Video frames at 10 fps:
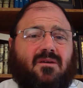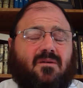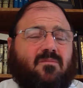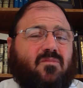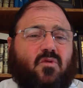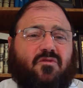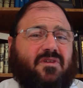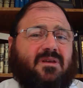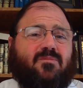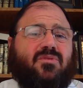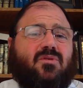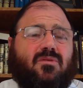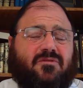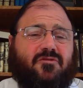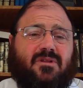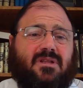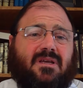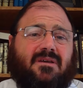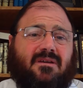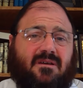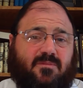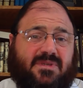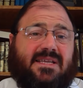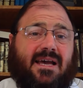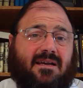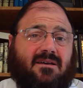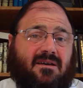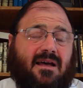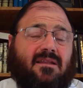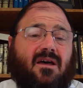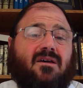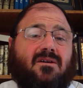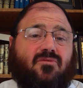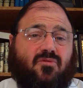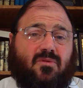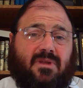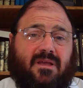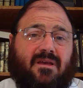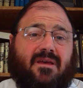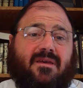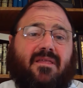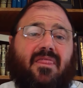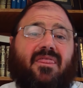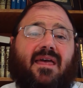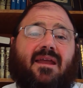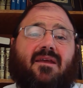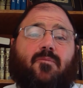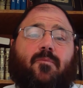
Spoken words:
moving, and beautiful psak, a halachic ruling that